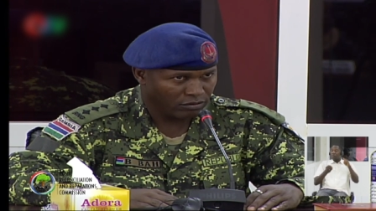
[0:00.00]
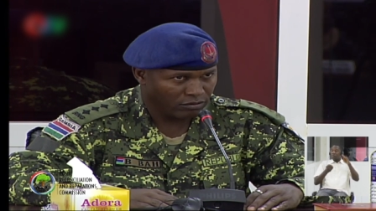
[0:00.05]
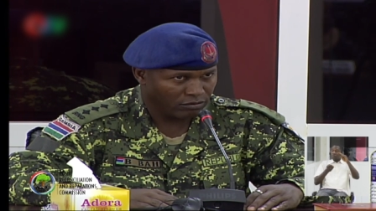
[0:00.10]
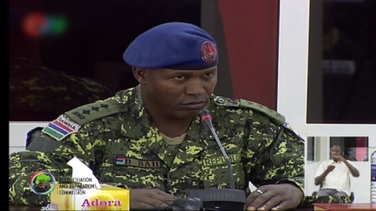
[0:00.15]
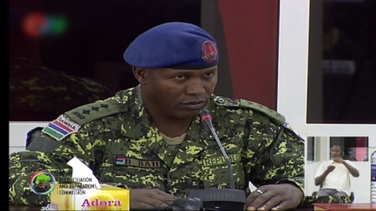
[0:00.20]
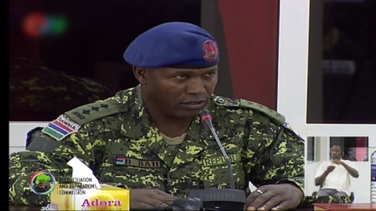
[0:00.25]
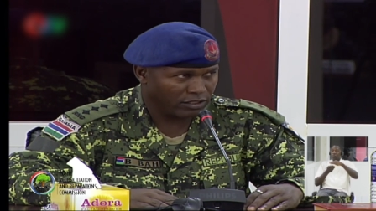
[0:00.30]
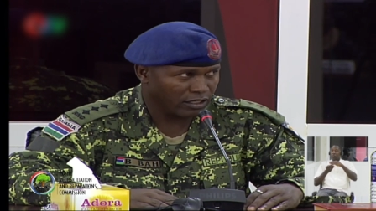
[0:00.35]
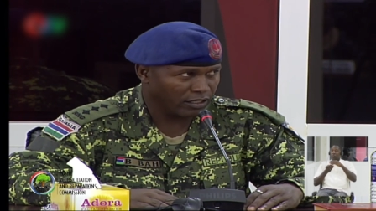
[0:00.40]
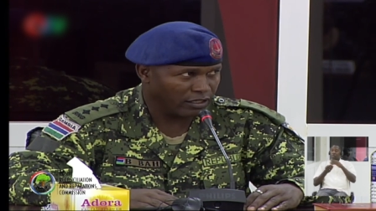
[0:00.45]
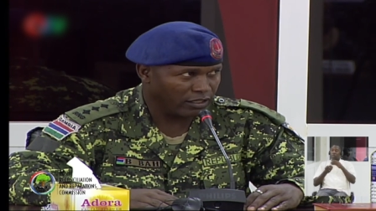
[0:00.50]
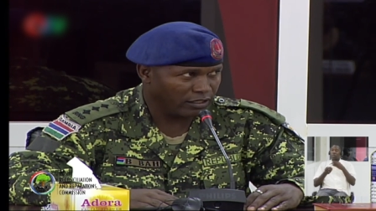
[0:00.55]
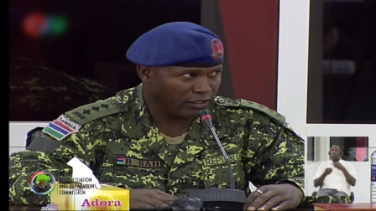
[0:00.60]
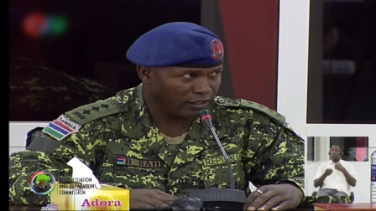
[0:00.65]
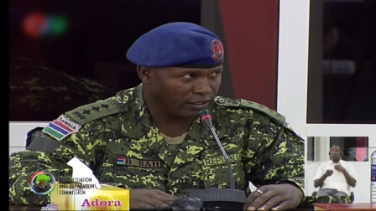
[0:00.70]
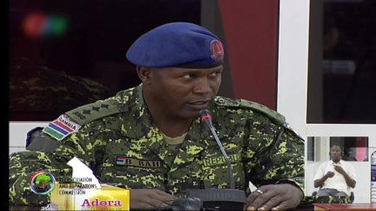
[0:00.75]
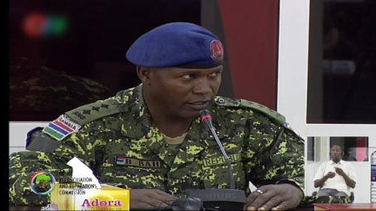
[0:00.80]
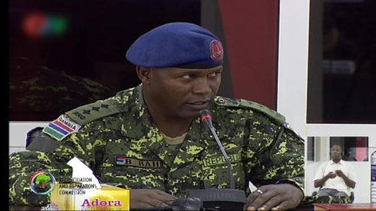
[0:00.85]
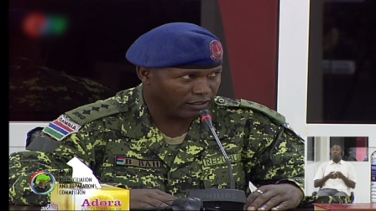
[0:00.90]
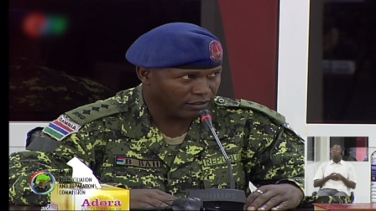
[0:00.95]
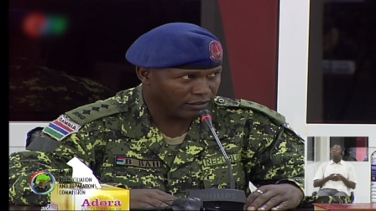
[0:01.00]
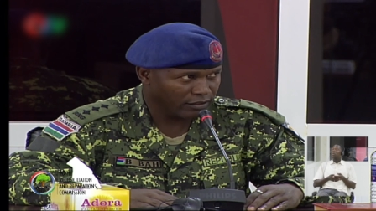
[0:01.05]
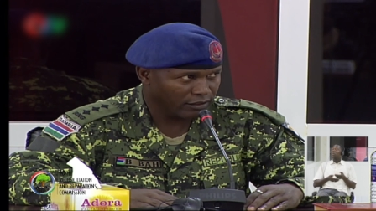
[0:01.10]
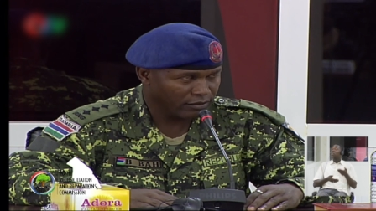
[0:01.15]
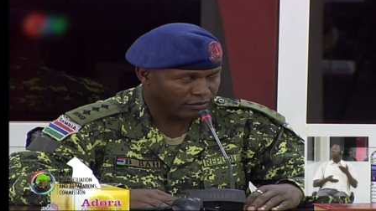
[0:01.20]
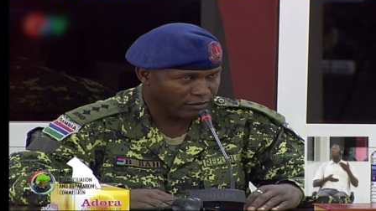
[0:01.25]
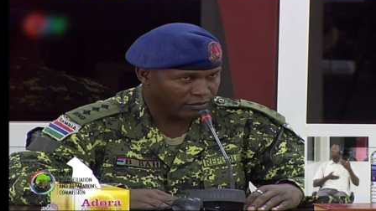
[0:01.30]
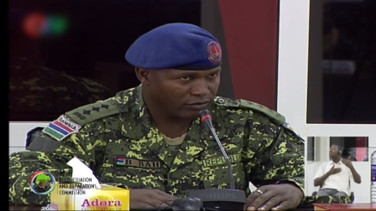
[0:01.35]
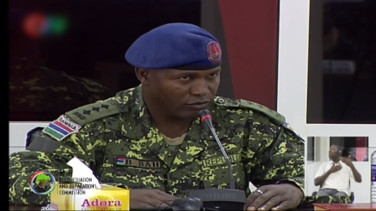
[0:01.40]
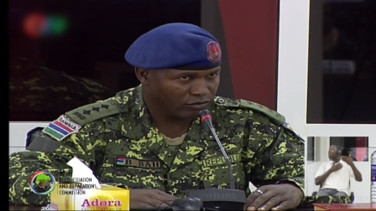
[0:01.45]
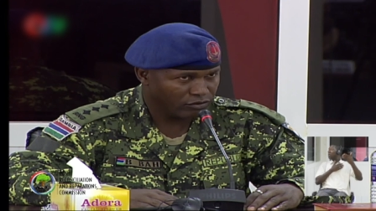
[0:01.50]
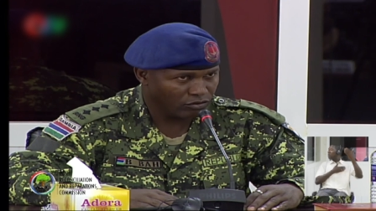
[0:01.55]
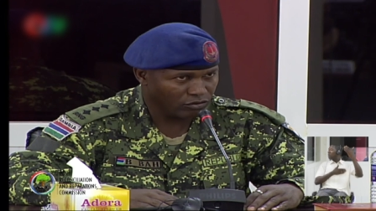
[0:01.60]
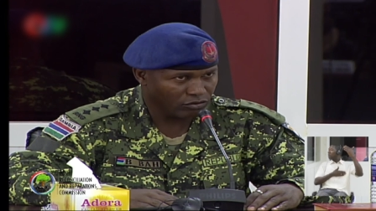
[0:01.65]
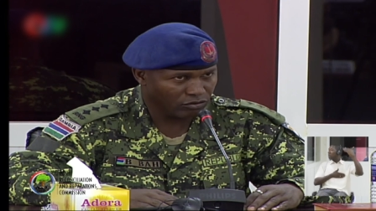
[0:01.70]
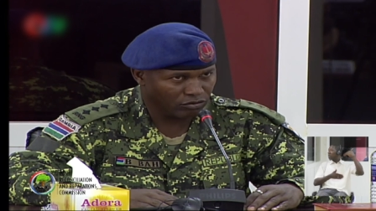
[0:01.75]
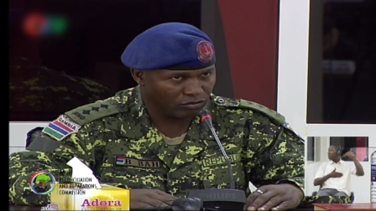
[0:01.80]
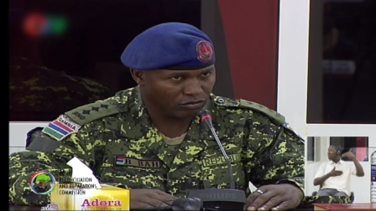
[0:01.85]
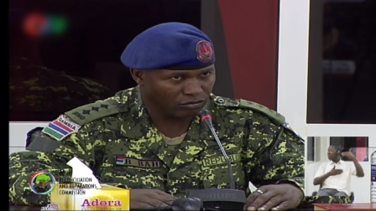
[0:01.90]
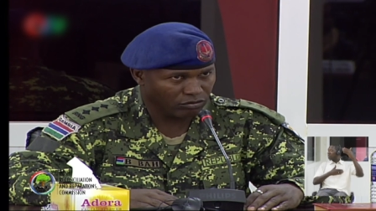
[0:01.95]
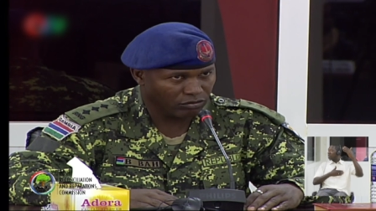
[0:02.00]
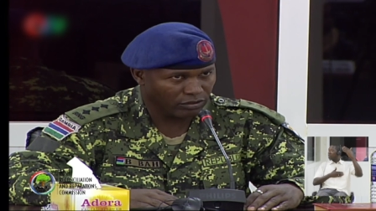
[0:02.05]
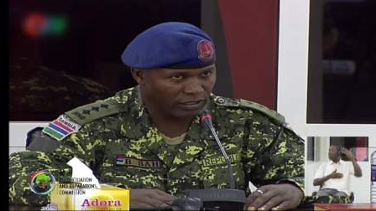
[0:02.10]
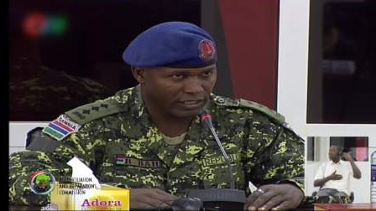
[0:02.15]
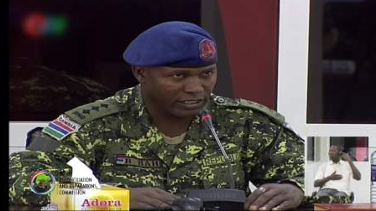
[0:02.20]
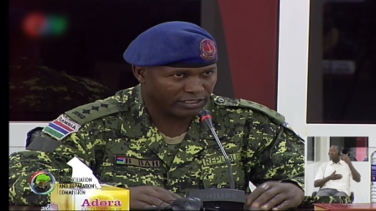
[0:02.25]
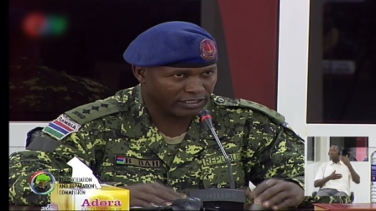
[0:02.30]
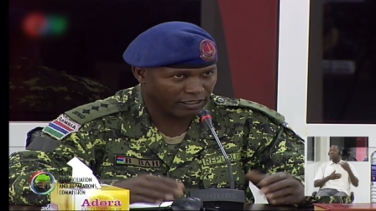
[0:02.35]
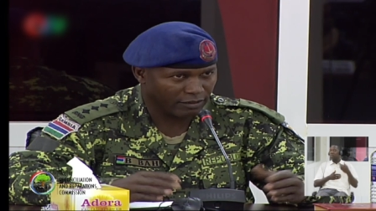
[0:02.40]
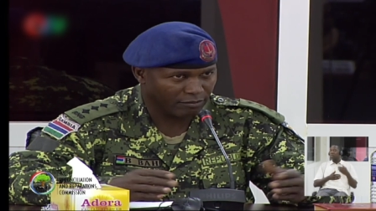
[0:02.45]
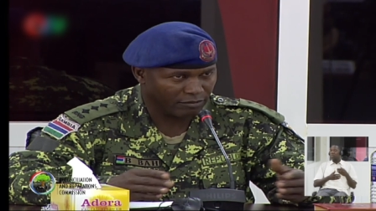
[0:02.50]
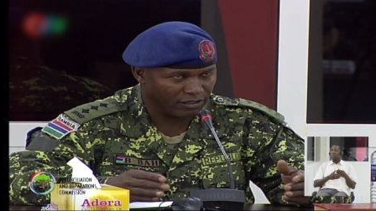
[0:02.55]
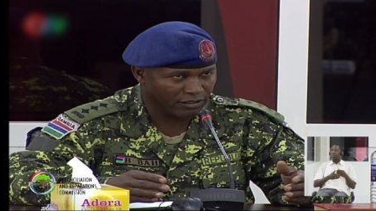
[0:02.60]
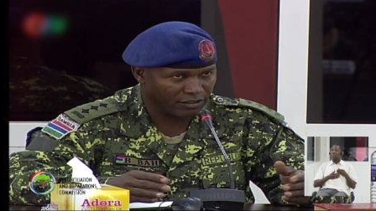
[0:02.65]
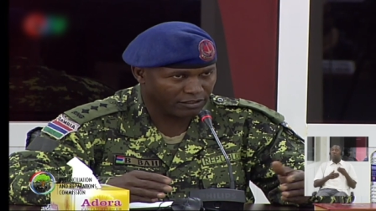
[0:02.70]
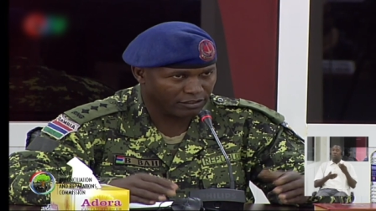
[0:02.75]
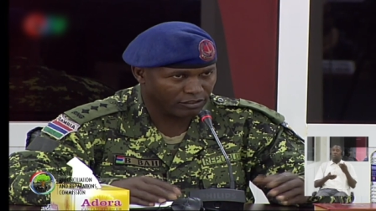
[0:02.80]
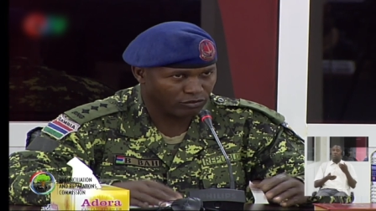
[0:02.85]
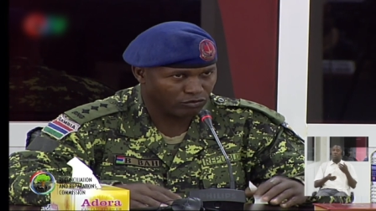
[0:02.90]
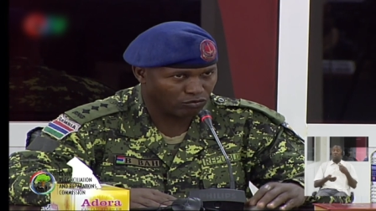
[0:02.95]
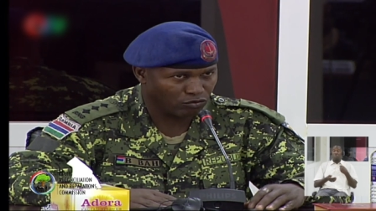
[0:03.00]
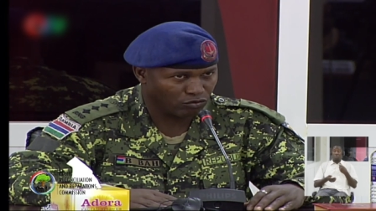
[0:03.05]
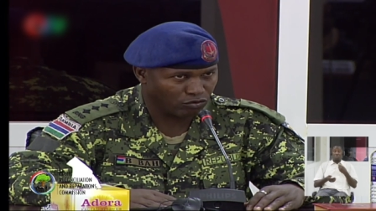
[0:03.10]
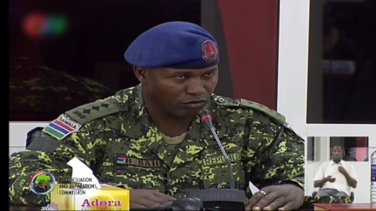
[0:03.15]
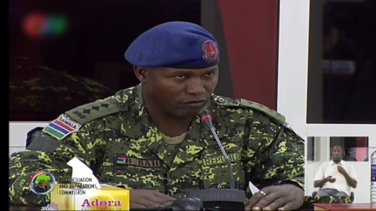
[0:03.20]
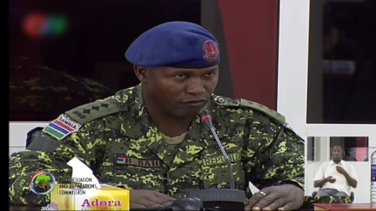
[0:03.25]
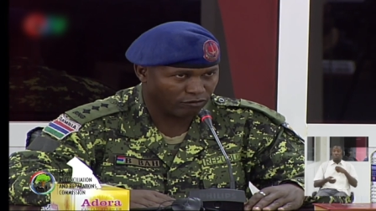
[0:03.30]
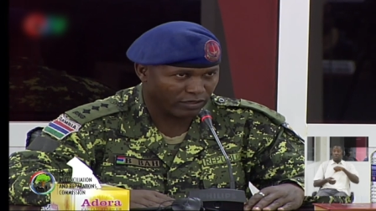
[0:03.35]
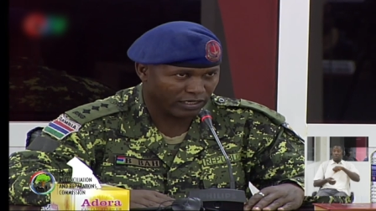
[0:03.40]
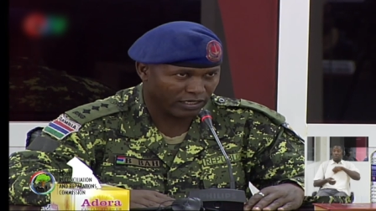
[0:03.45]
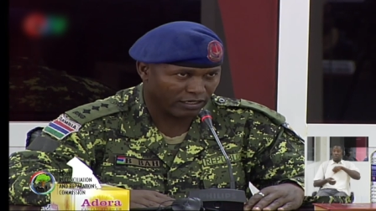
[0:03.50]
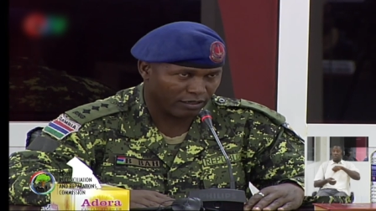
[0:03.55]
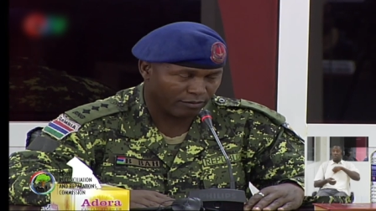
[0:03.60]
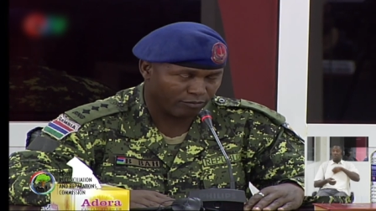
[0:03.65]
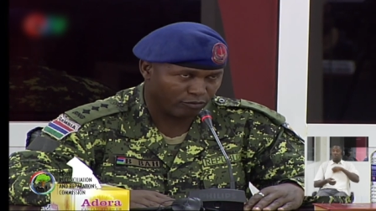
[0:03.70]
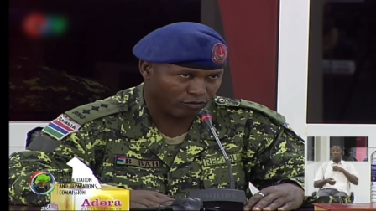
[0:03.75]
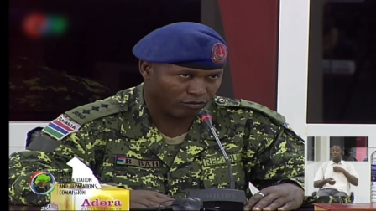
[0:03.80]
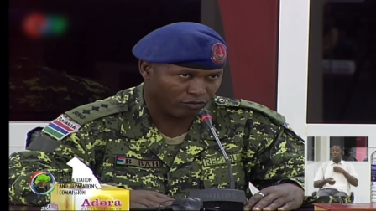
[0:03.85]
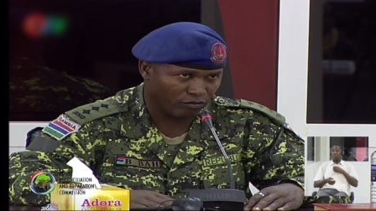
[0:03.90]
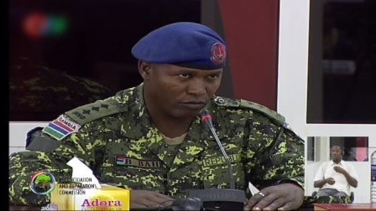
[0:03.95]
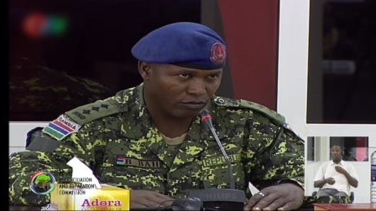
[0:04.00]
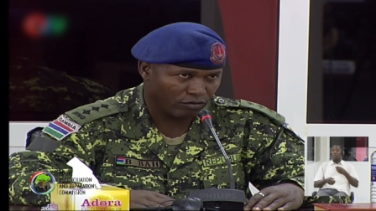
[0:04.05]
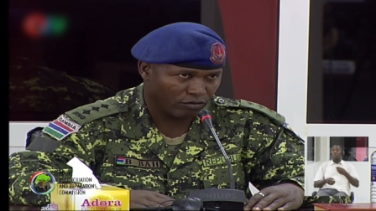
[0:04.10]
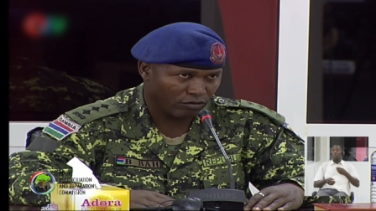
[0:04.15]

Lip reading: which are here to establish the truth of what happened